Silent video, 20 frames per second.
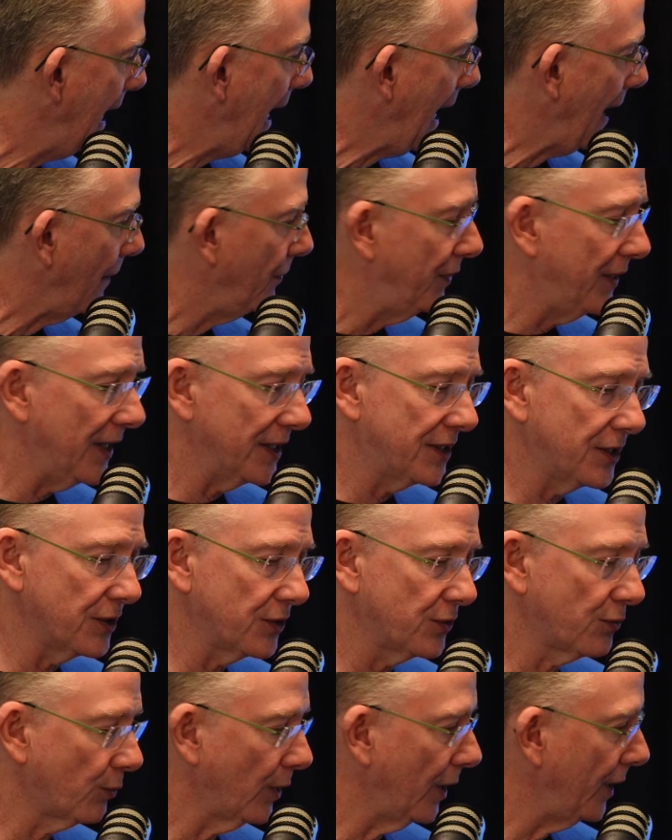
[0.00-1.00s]
And this
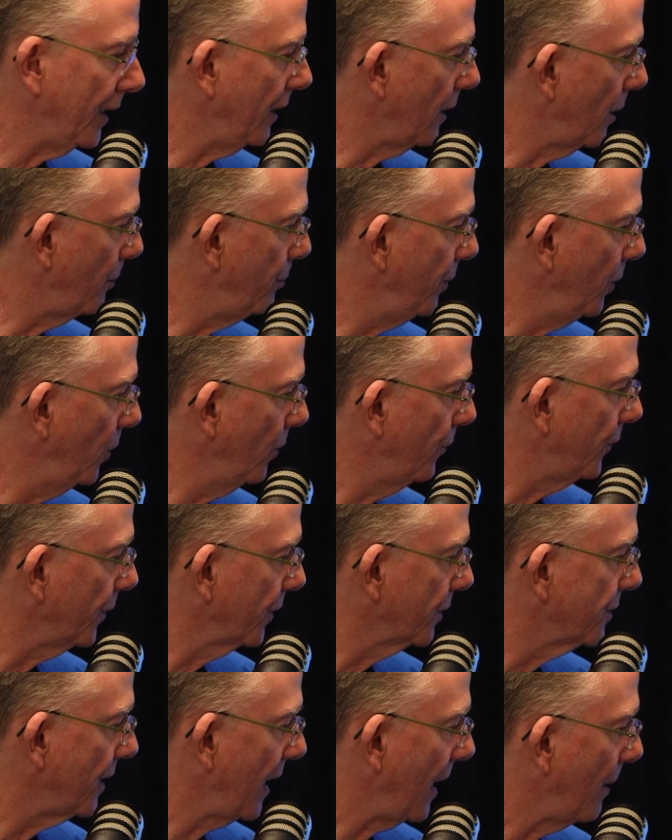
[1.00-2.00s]
is really a beautiful
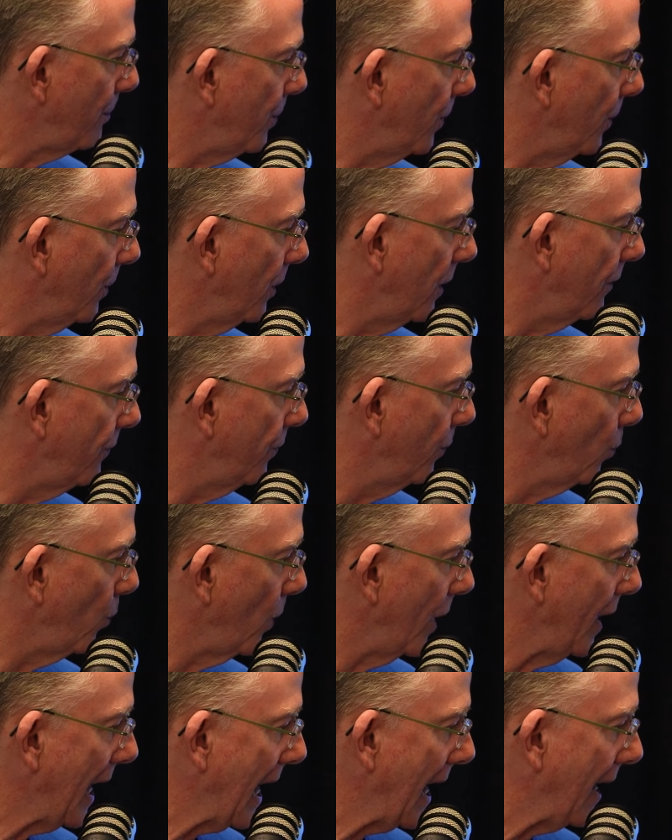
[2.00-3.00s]
example of
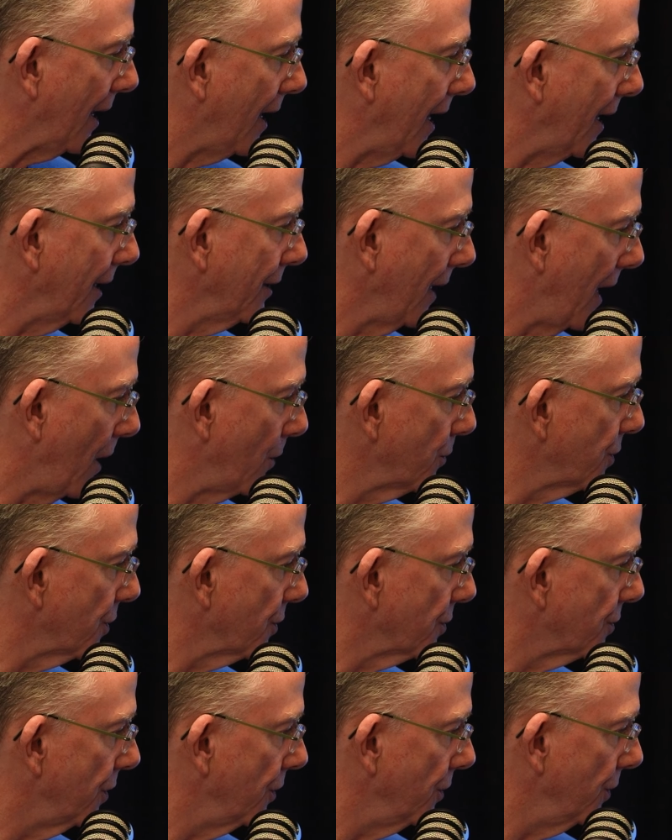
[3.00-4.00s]
what AI allows
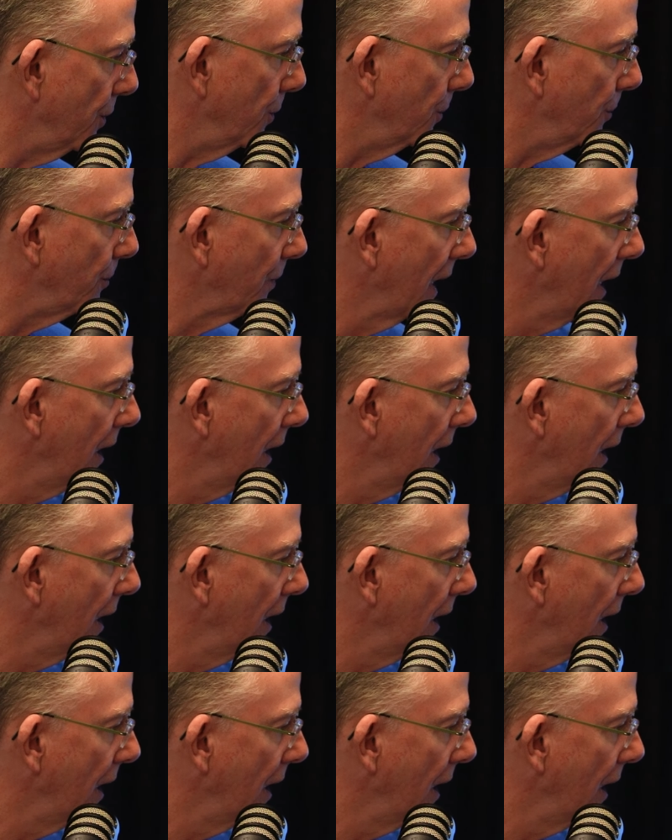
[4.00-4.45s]
us to do.